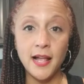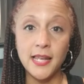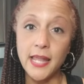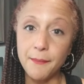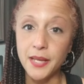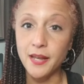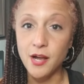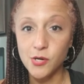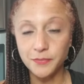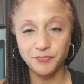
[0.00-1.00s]
Let me
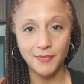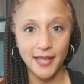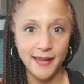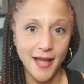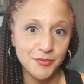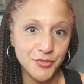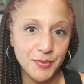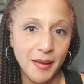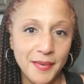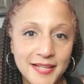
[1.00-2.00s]
know, and I will do
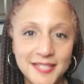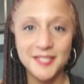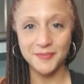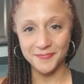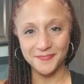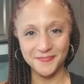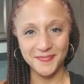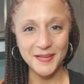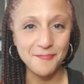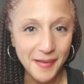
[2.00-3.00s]
my best.
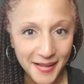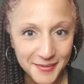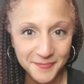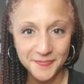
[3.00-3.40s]
Bye.